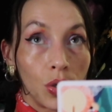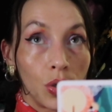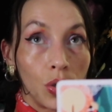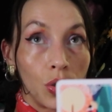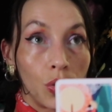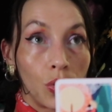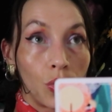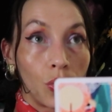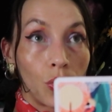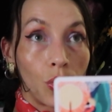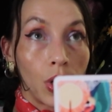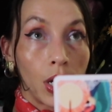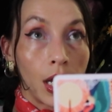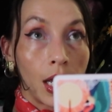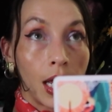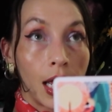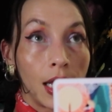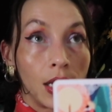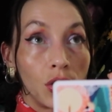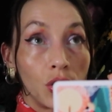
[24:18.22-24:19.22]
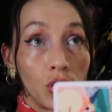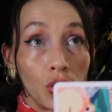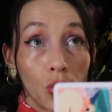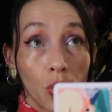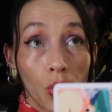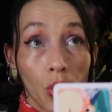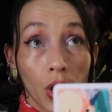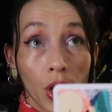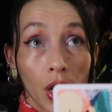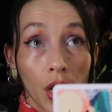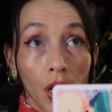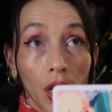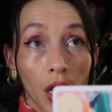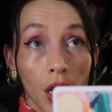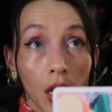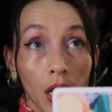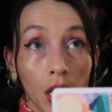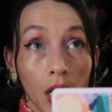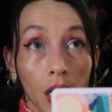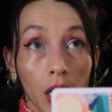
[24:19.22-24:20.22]
you
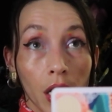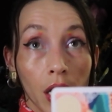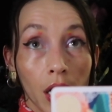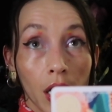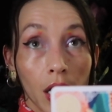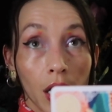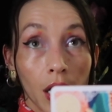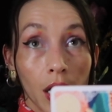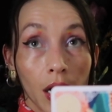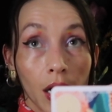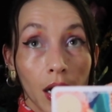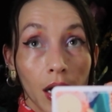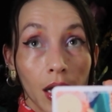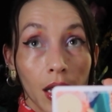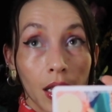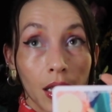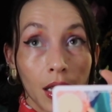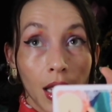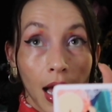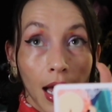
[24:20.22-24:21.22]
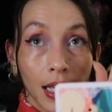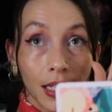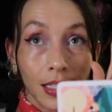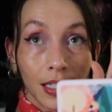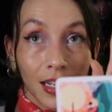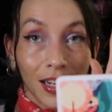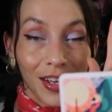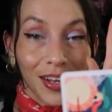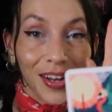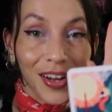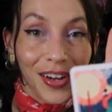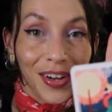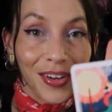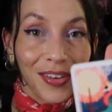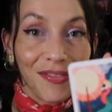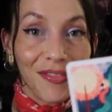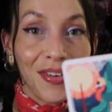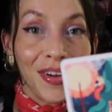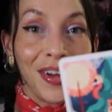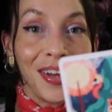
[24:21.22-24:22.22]
enjoy the idea
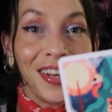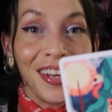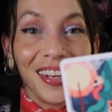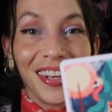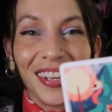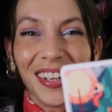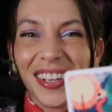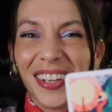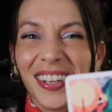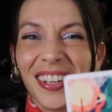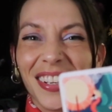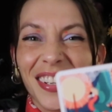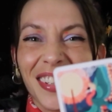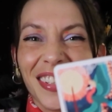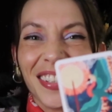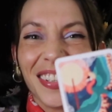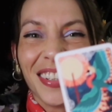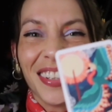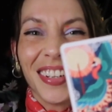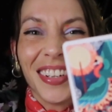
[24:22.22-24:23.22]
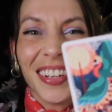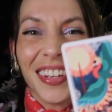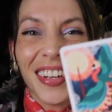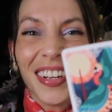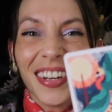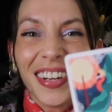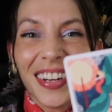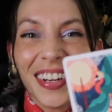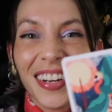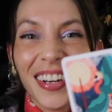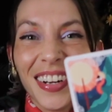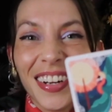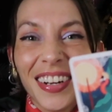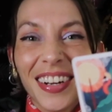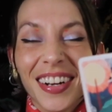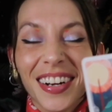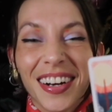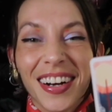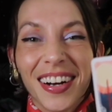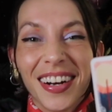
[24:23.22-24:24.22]
of
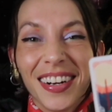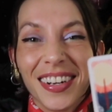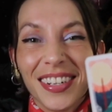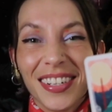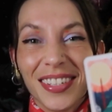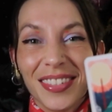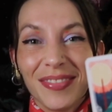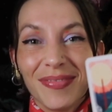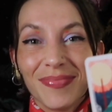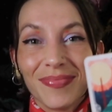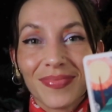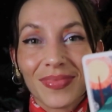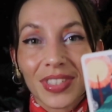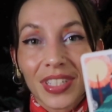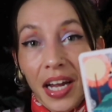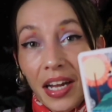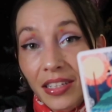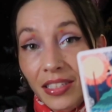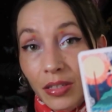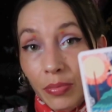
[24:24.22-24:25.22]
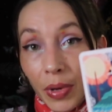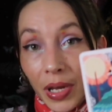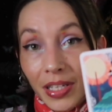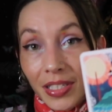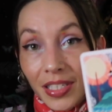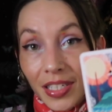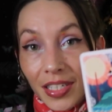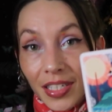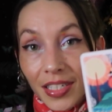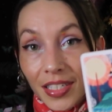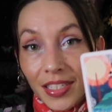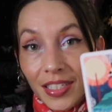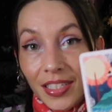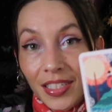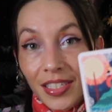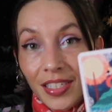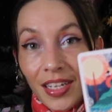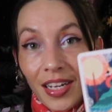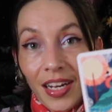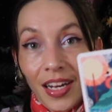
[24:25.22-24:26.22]
um, tight
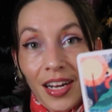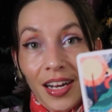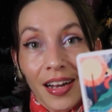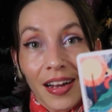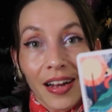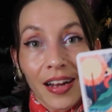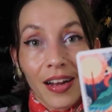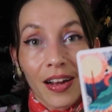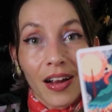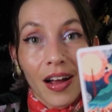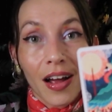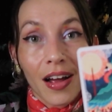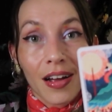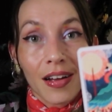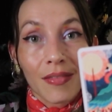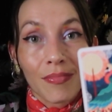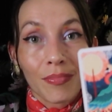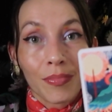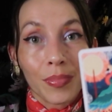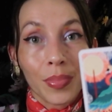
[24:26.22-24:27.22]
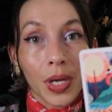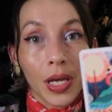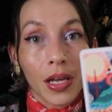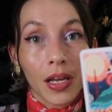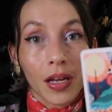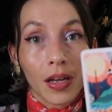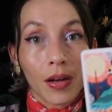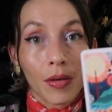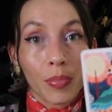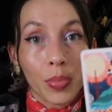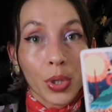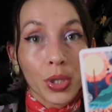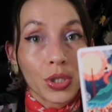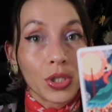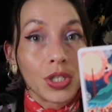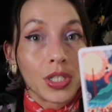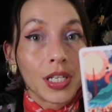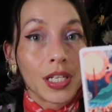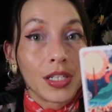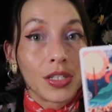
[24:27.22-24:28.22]
spaces. Um, being
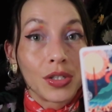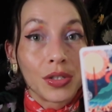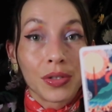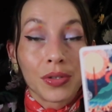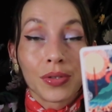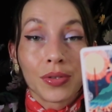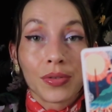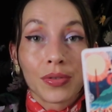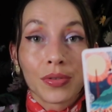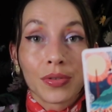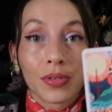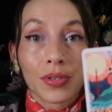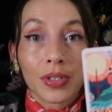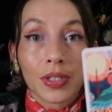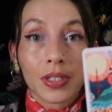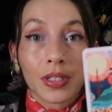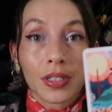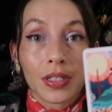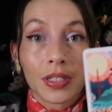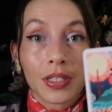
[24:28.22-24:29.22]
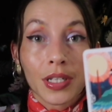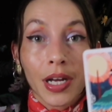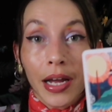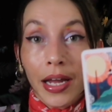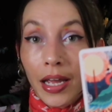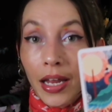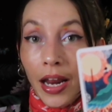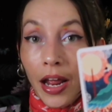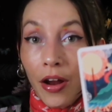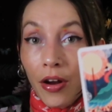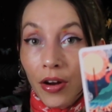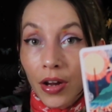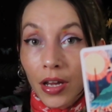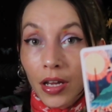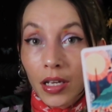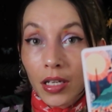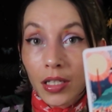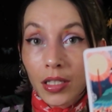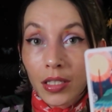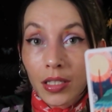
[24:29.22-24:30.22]
pushed into tight
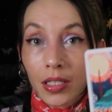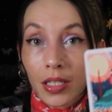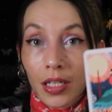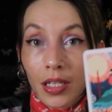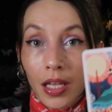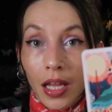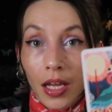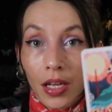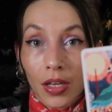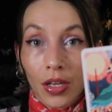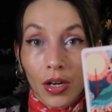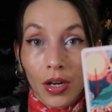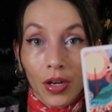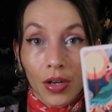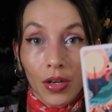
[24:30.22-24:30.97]
areas and like, you